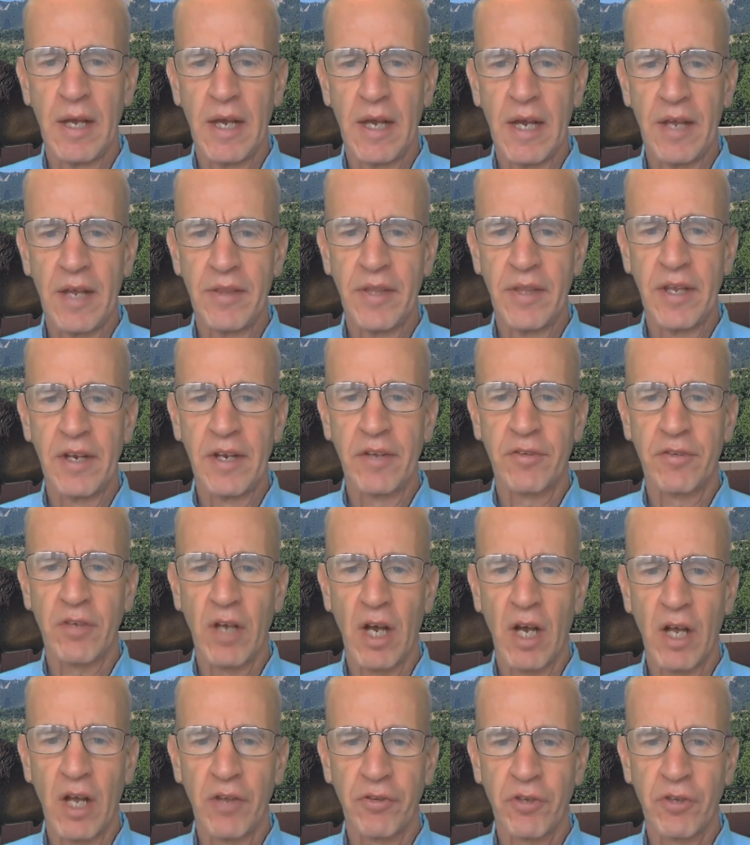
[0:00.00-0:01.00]
And then it's
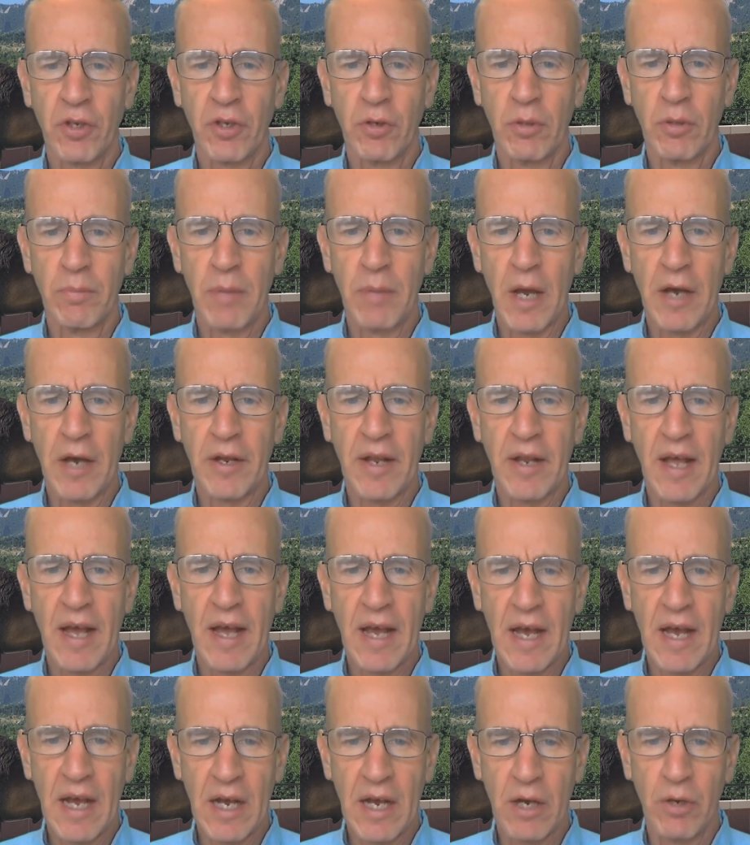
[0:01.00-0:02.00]
also about
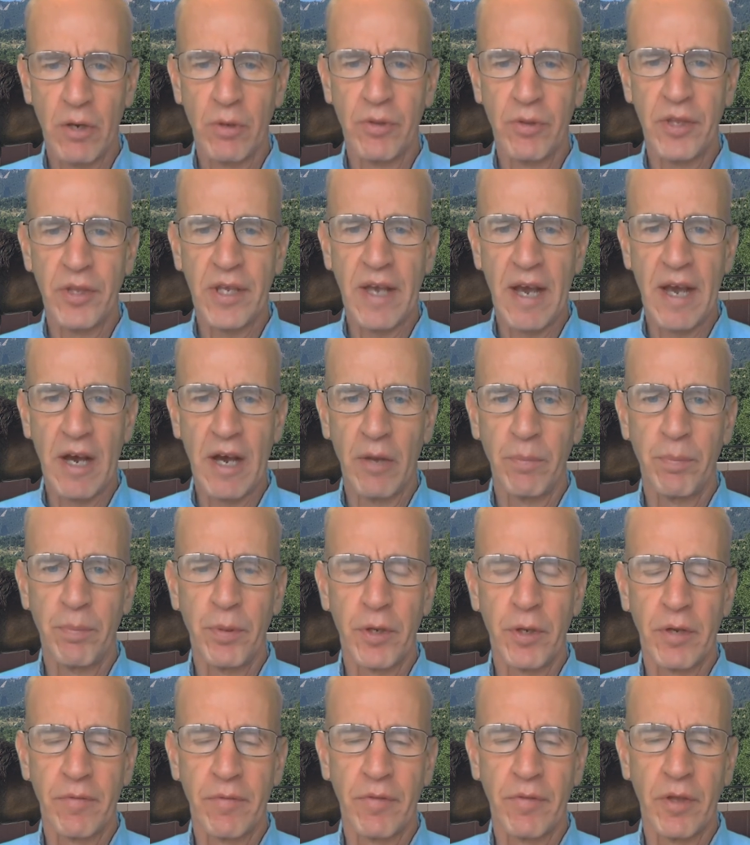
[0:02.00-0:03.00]
how the
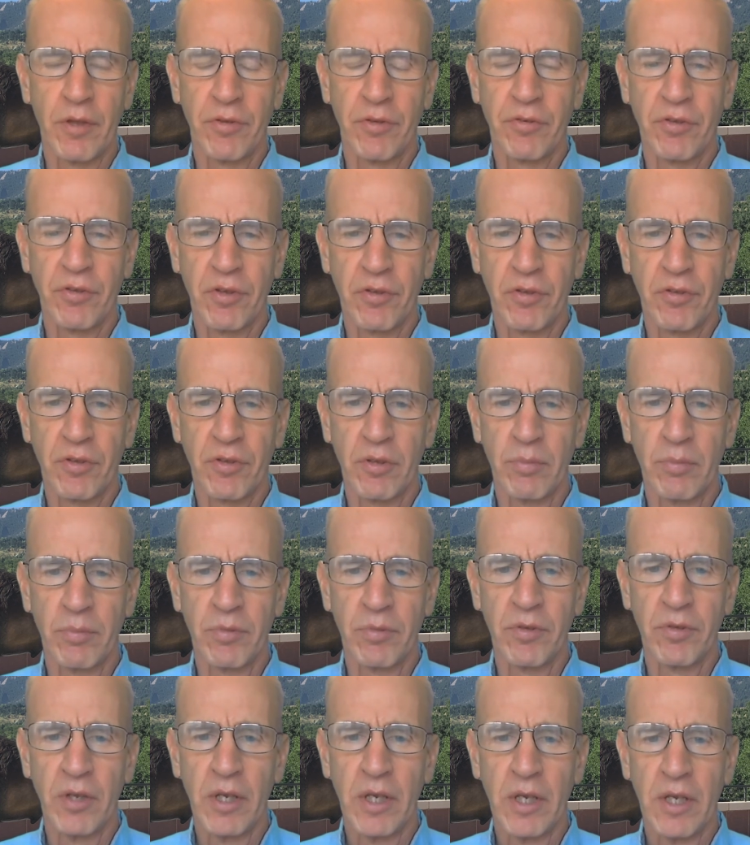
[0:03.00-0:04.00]
output of those
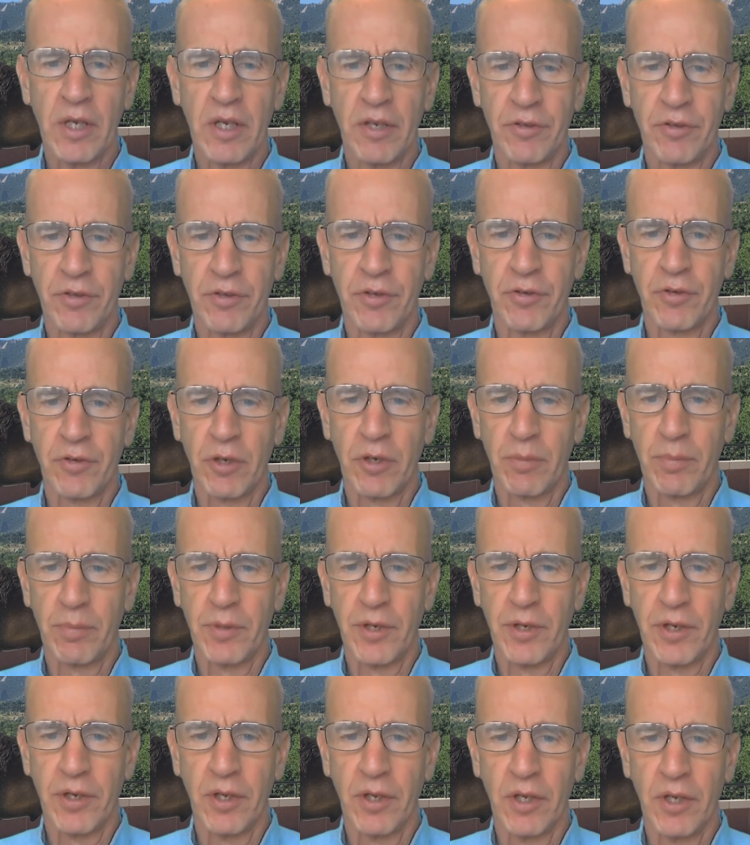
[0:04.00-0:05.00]
systems is
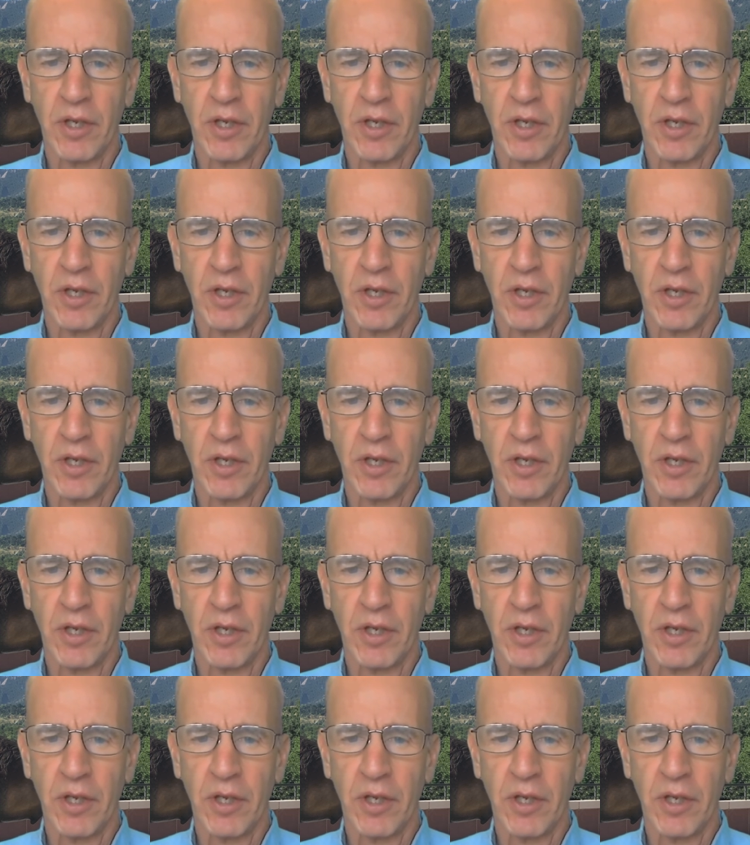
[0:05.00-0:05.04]
interpreted.